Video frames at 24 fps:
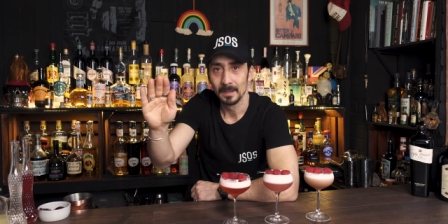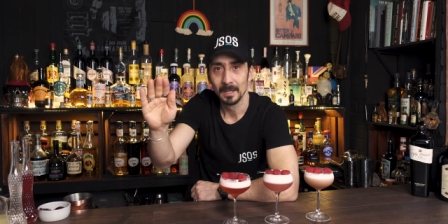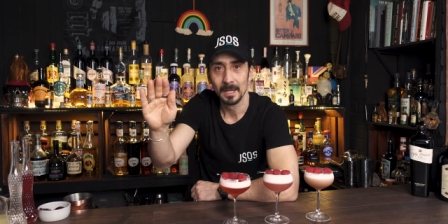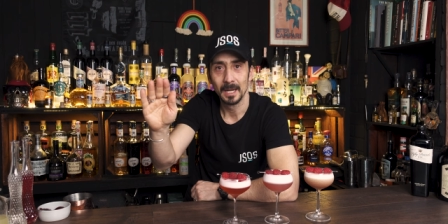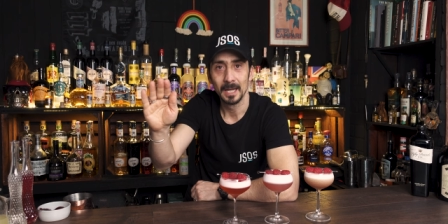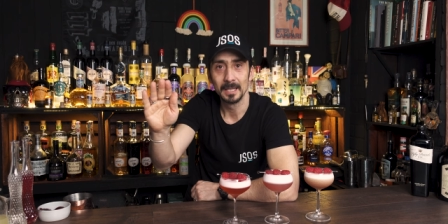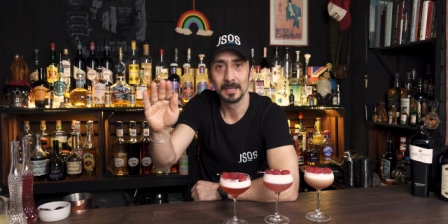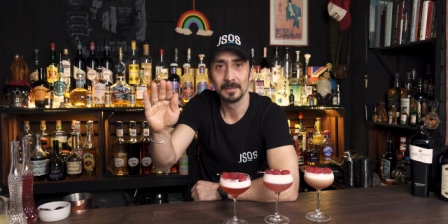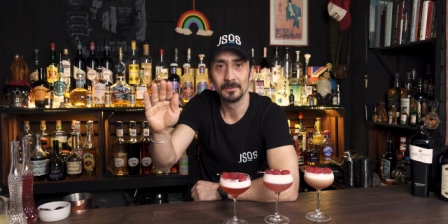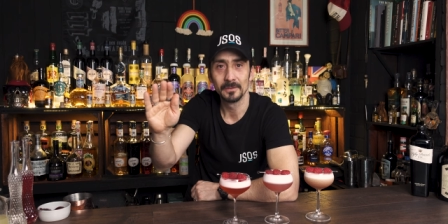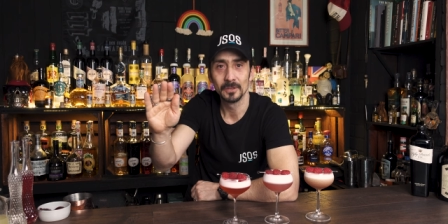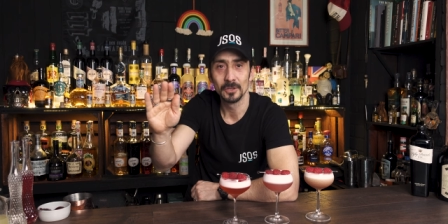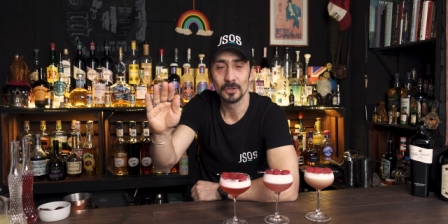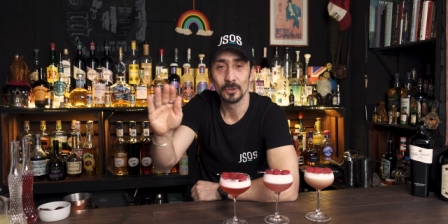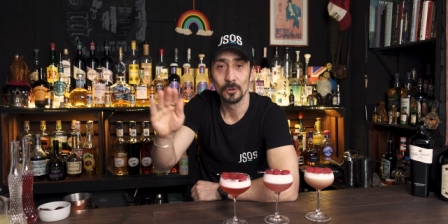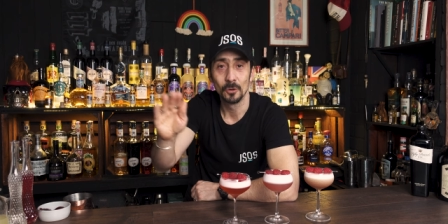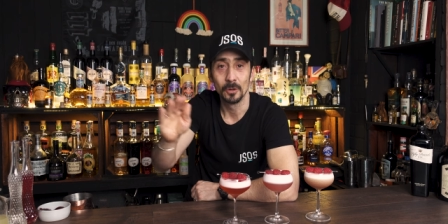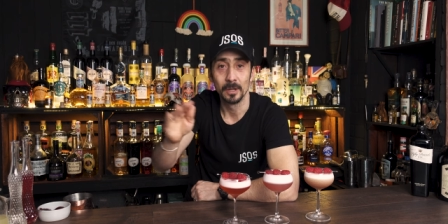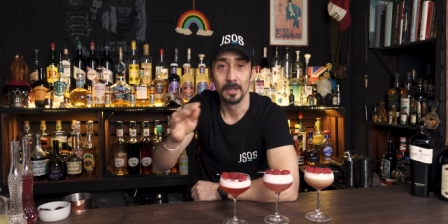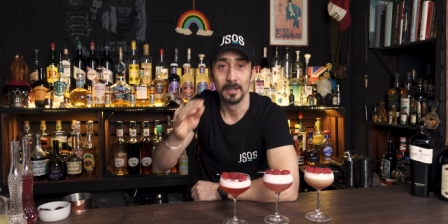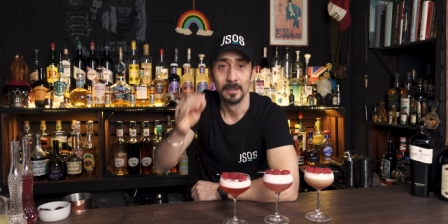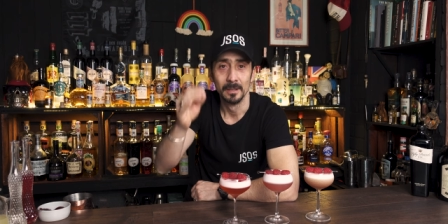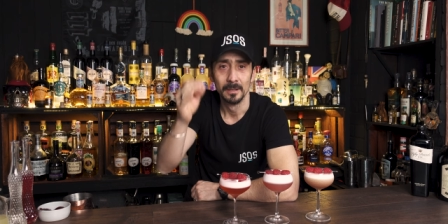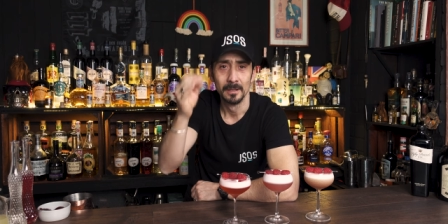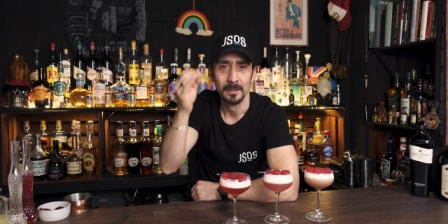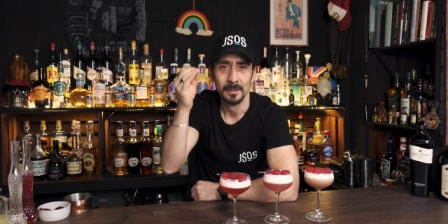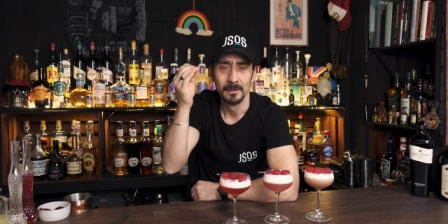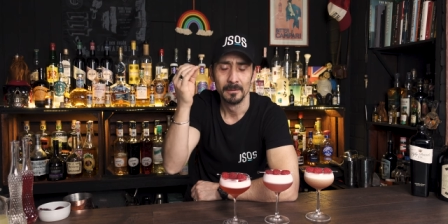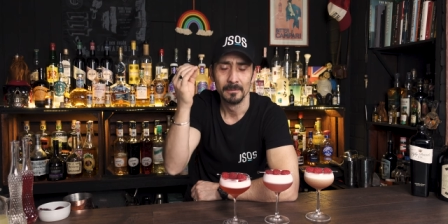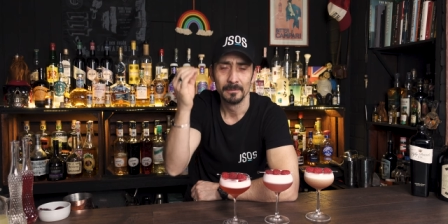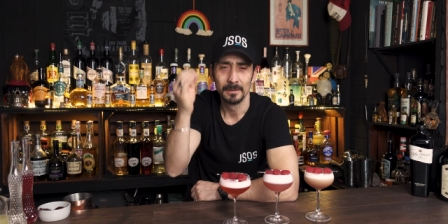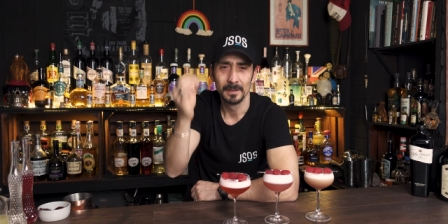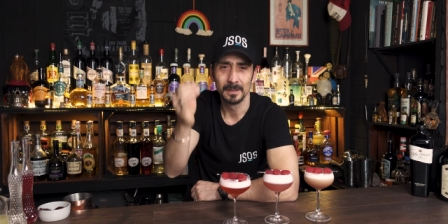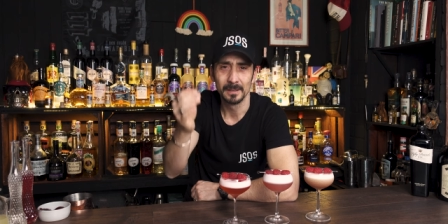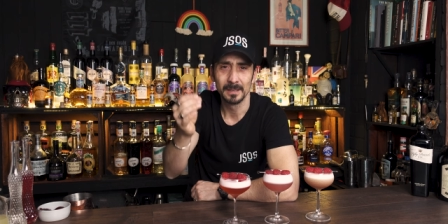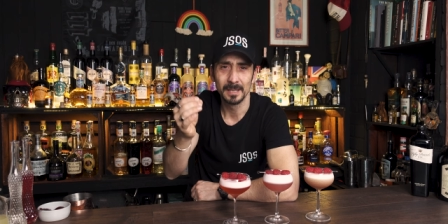End of the story.
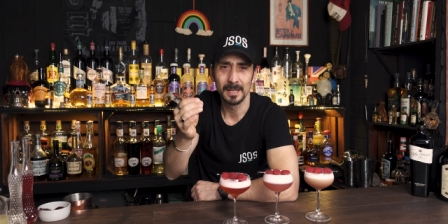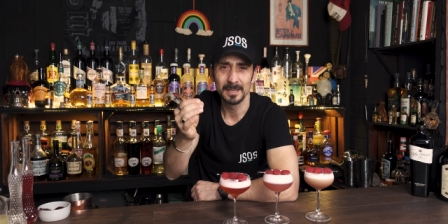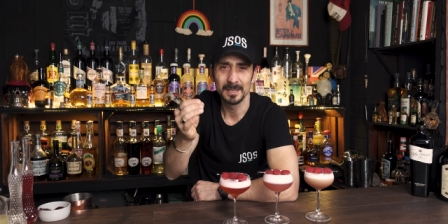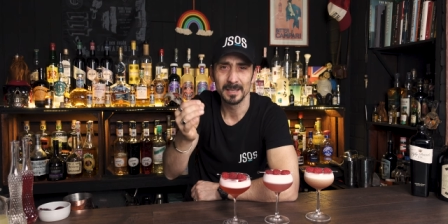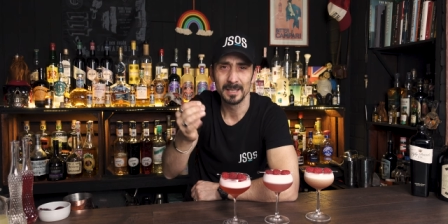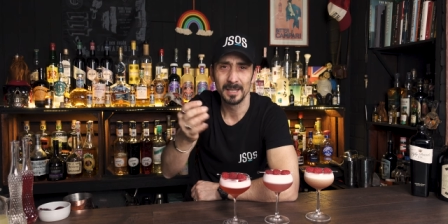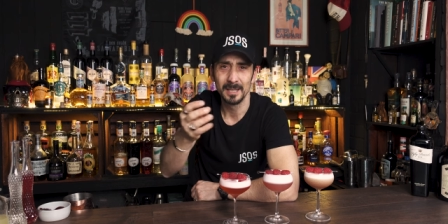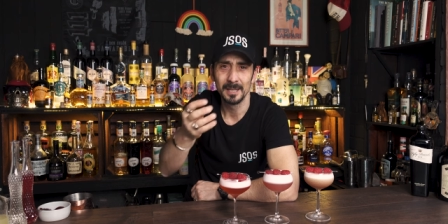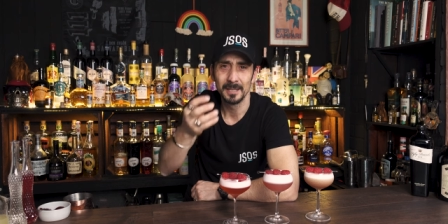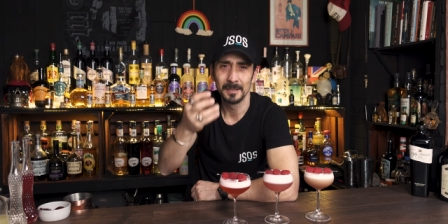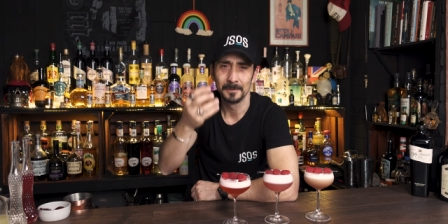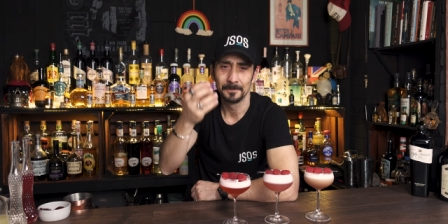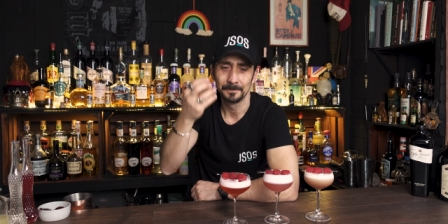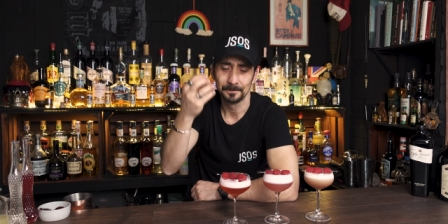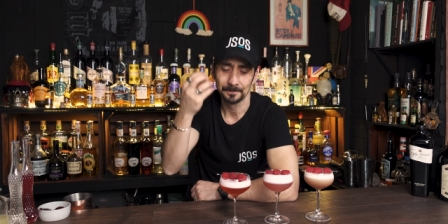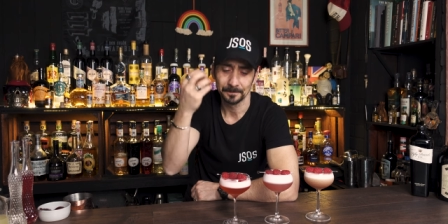Fantastic,